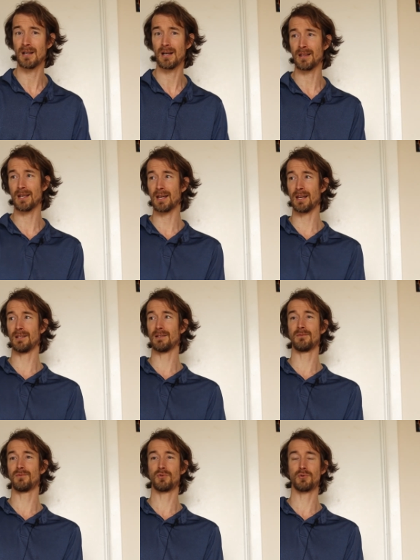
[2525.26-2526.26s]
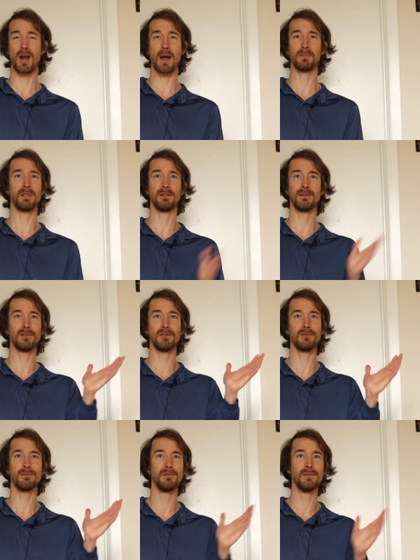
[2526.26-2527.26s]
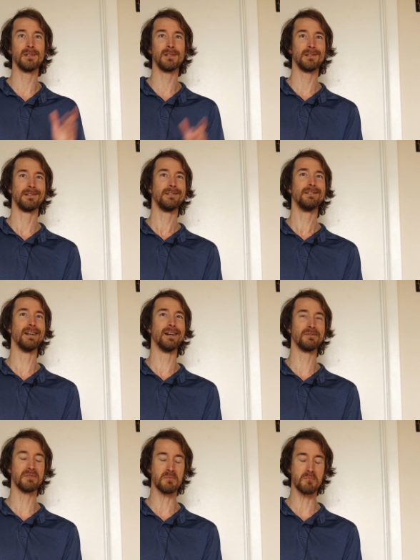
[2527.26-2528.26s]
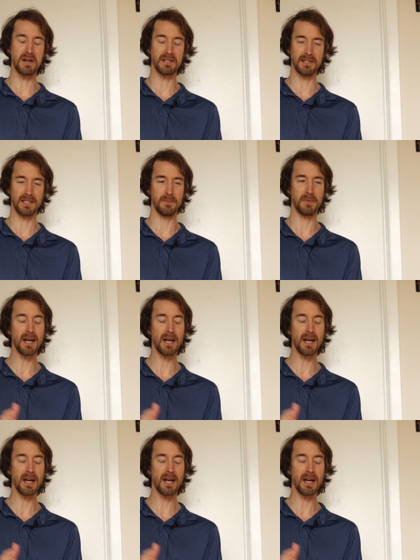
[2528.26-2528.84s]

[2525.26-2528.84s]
And I think he's trapped into, the presidency.